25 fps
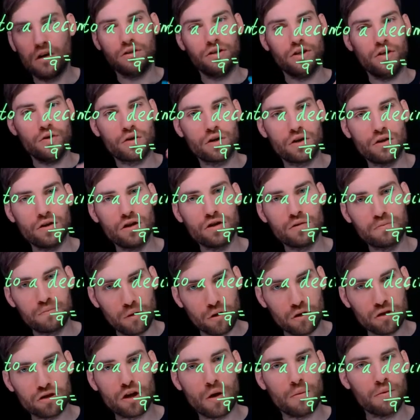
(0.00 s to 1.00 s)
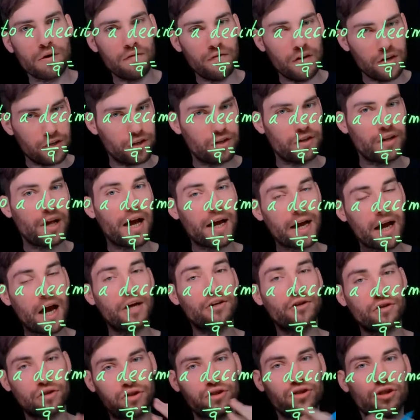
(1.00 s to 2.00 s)
You can use bus stop division like I
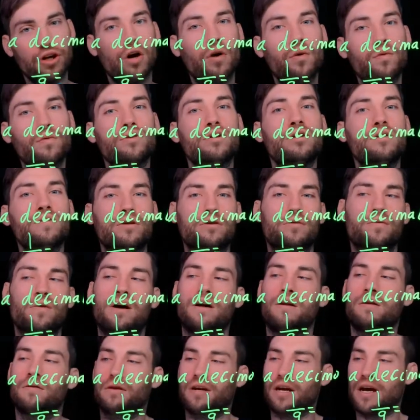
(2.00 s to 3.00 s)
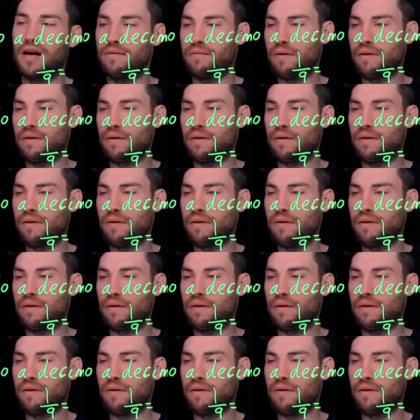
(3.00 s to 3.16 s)
just shown you as well, okay?